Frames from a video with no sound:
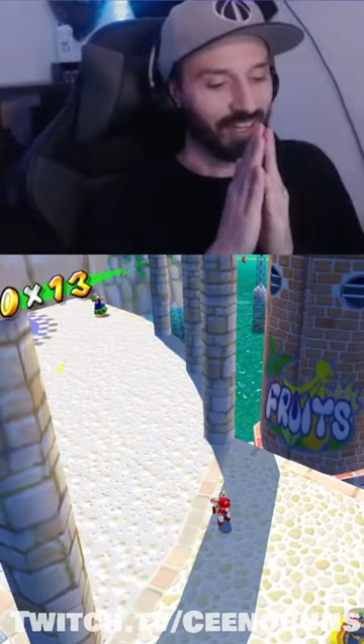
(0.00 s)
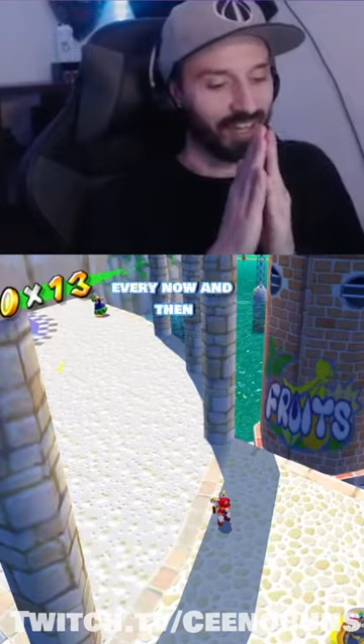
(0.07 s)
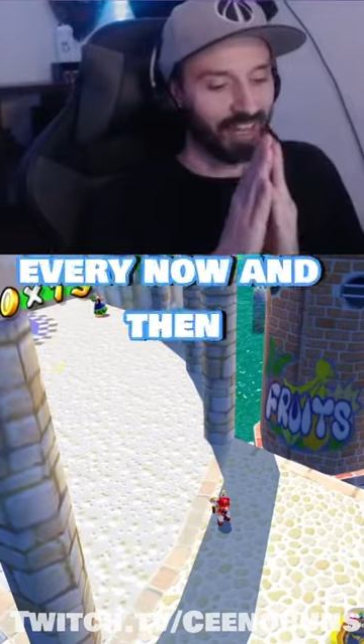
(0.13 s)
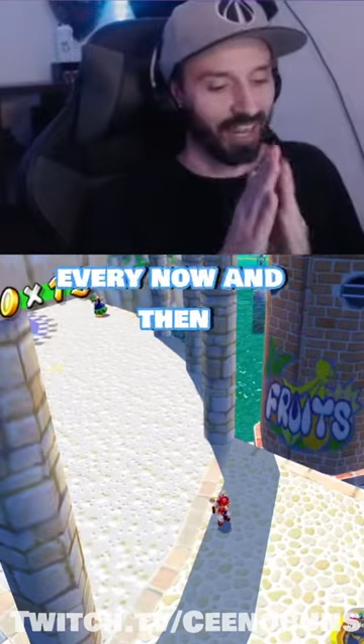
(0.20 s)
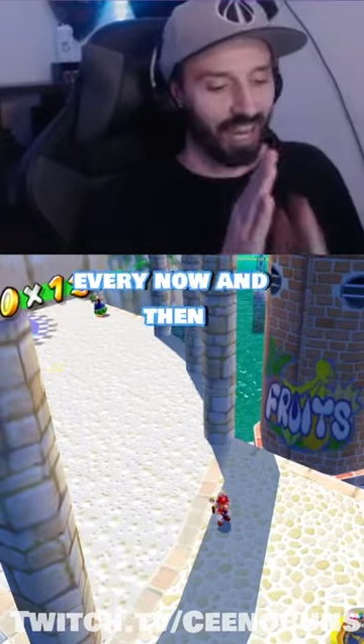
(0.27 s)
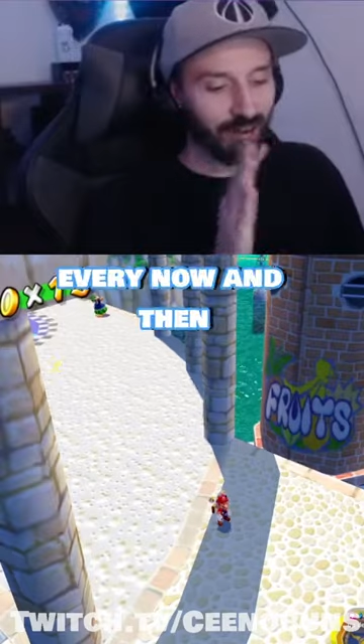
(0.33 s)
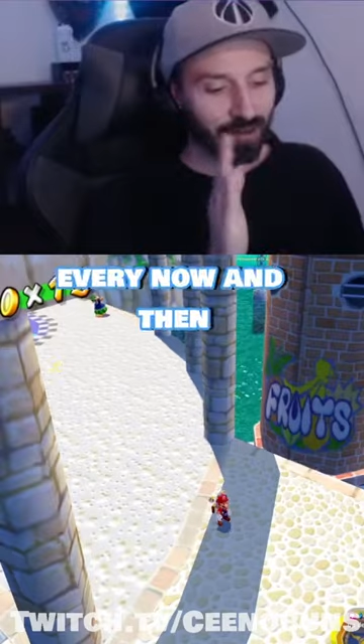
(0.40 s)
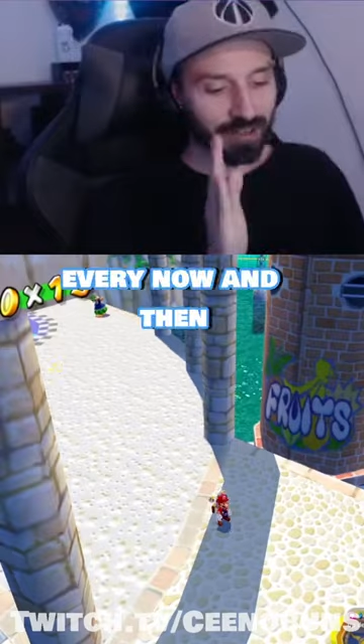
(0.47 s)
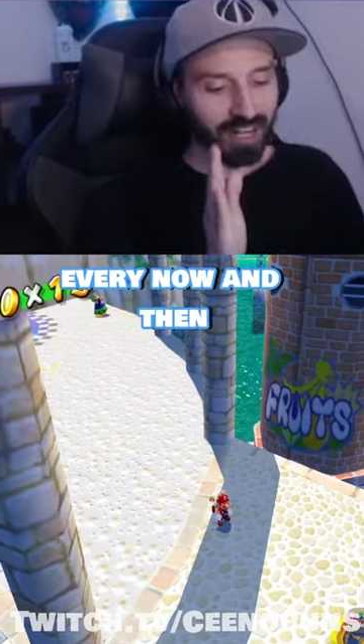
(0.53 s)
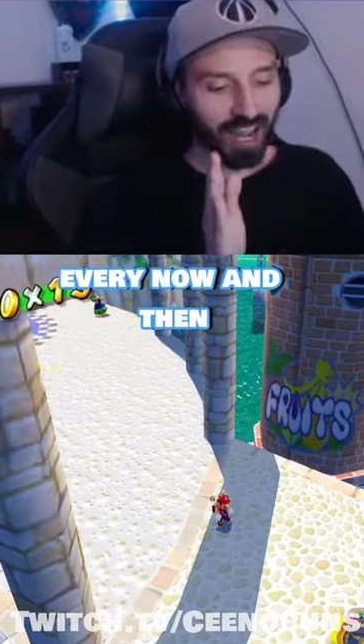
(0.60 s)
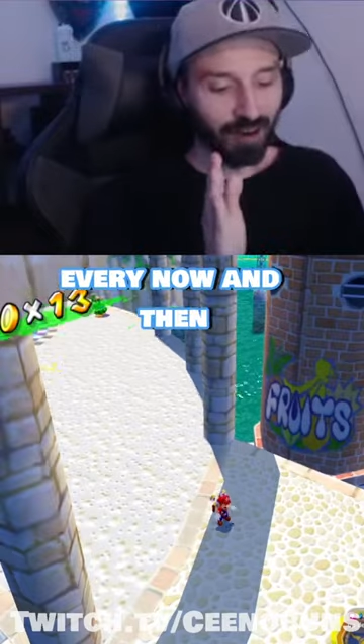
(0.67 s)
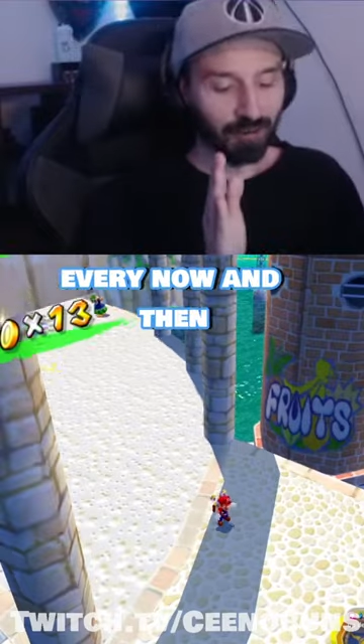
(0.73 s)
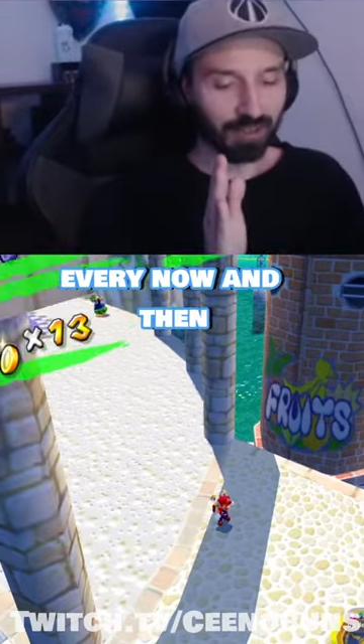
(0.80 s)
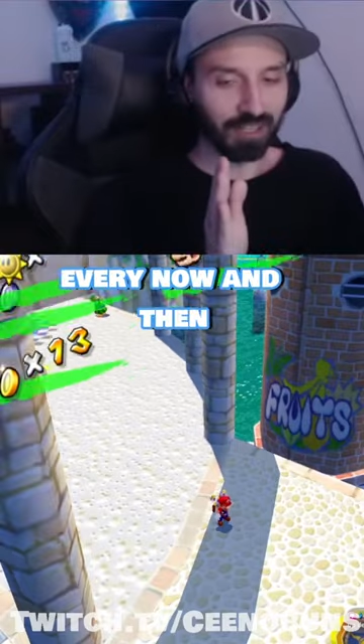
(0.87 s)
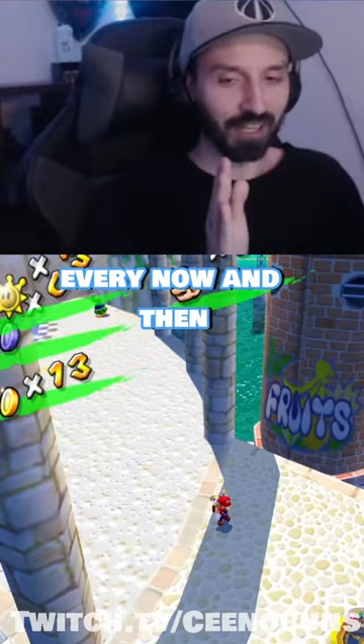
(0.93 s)
every
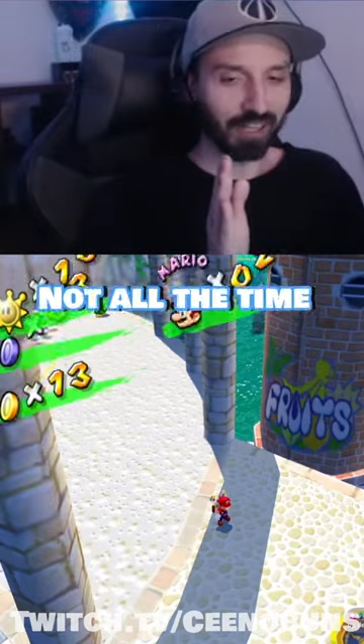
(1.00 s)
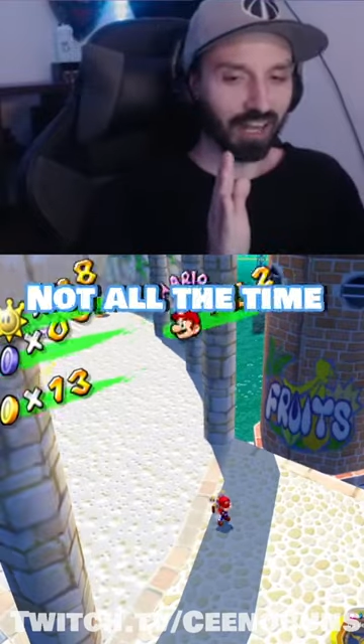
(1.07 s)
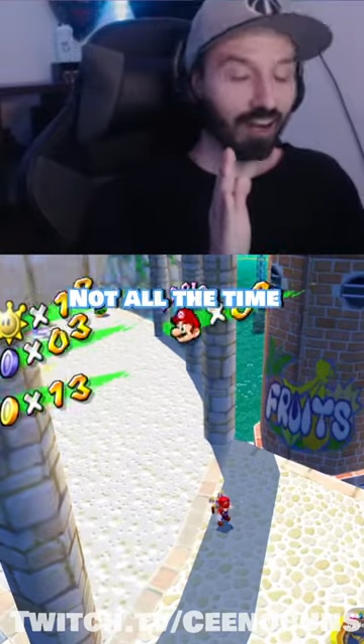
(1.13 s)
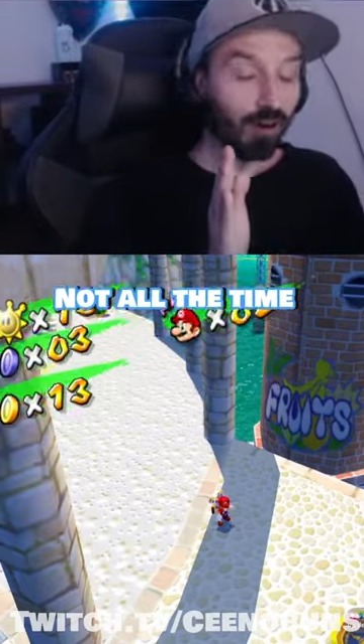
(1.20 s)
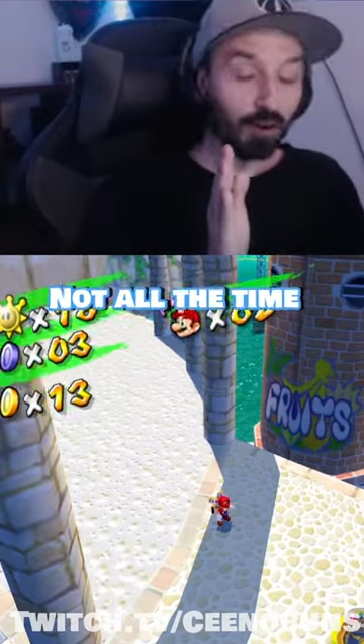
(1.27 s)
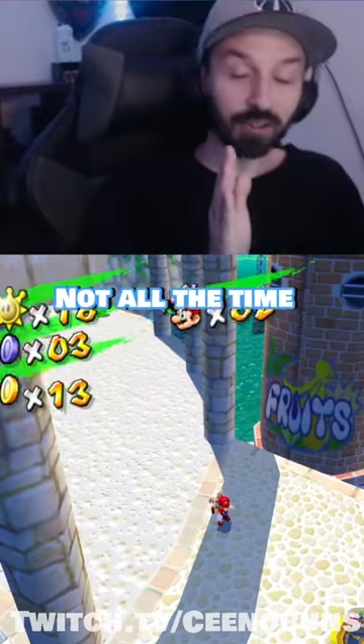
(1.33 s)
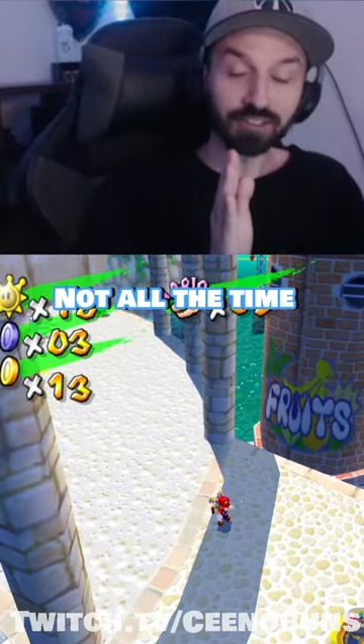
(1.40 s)
now and then, not all the